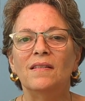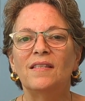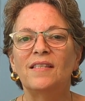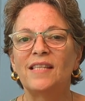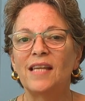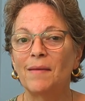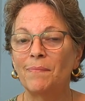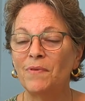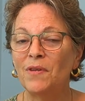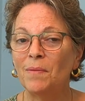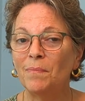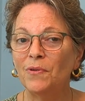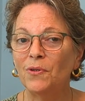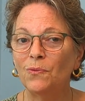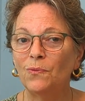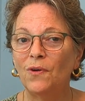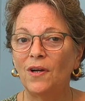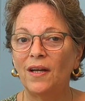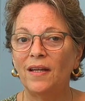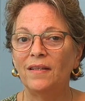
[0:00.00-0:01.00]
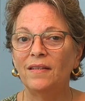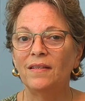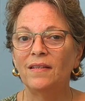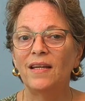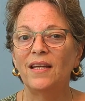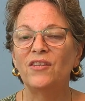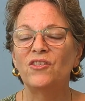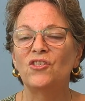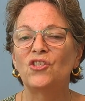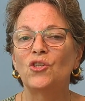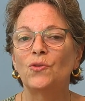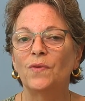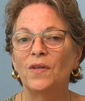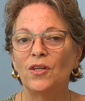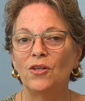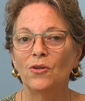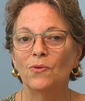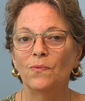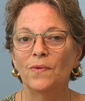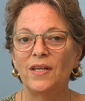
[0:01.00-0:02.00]
Step number 1 is
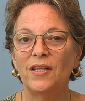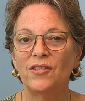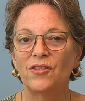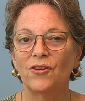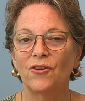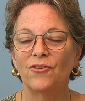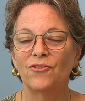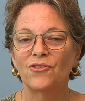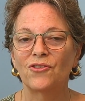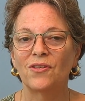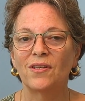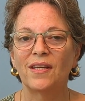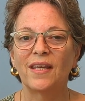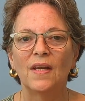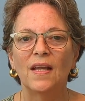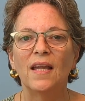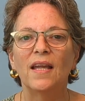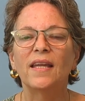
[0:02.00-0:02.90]
doing your research.